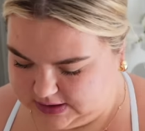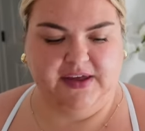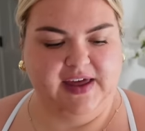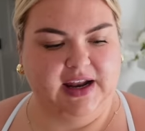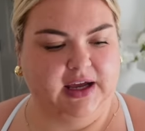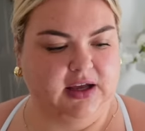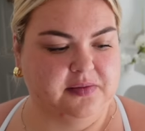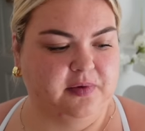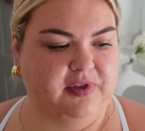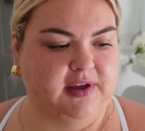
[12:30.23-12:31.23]
And then I got
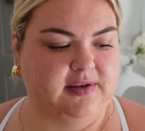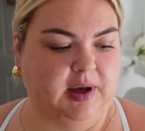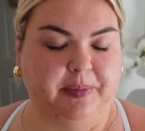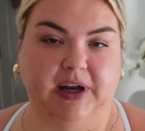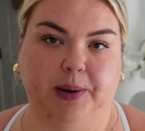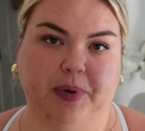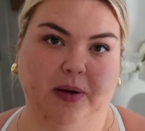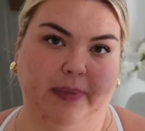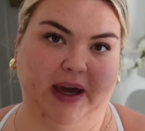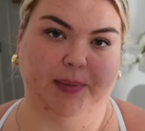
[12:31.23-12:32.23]
some of these Up and Up
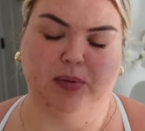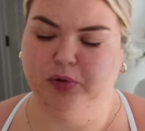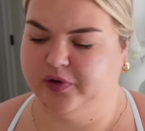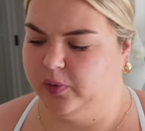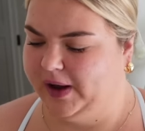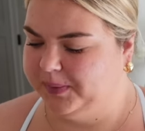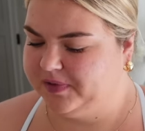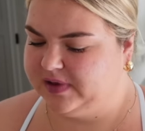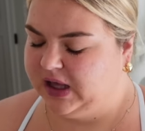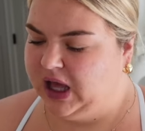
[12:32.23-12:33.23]
makeup remover
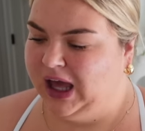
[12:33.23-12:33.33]
wipes.